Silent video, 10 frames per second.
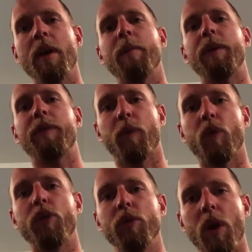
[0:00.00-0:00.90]

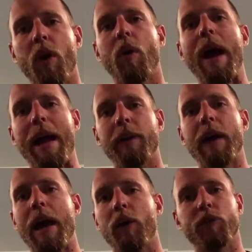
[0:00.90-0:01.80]
before you go at your
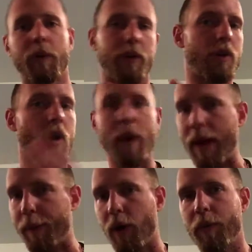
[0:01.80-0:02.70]
house with no
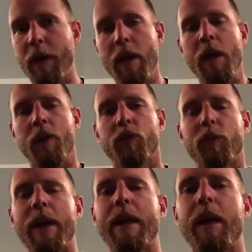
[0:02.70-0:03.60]
ammo. So
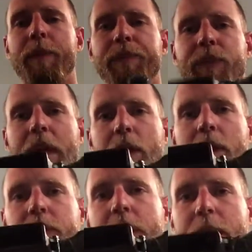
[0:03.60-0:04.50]
right now I don't have any